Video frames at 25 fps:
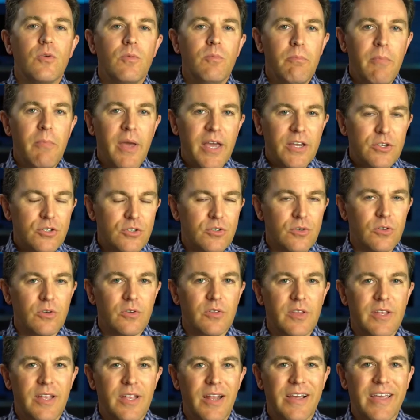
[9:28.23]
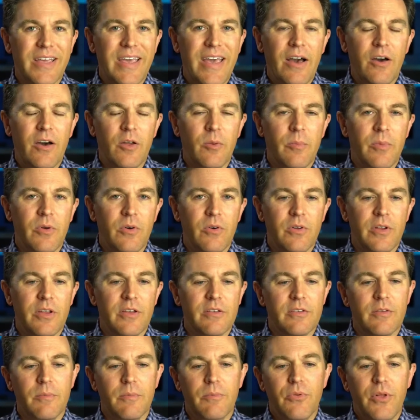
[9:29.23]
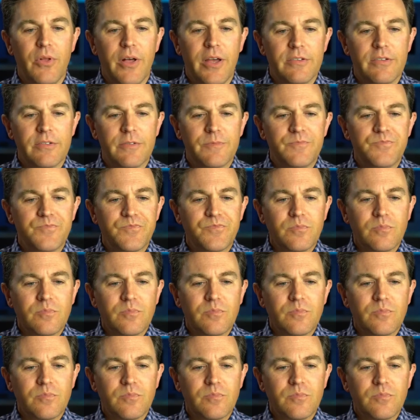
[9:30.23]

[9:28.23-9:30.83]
make sure that accountability is in place.